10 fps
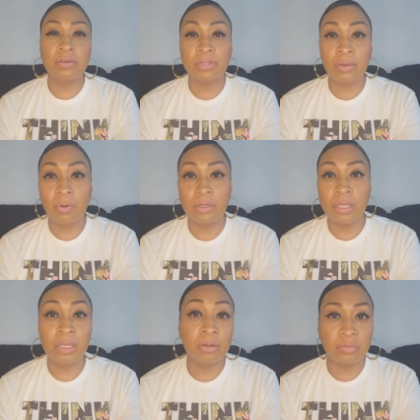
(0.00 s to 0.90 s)
if they want to
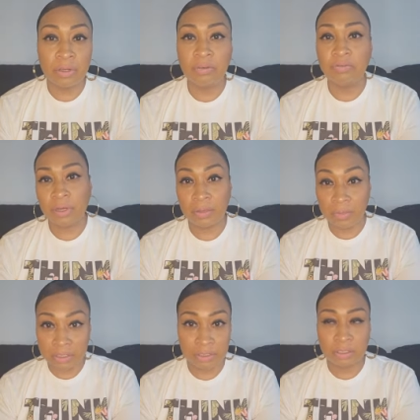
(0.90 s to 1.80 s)
hear real fucking
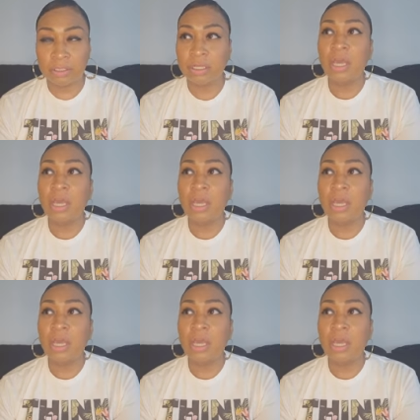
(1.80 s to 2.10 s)
messages.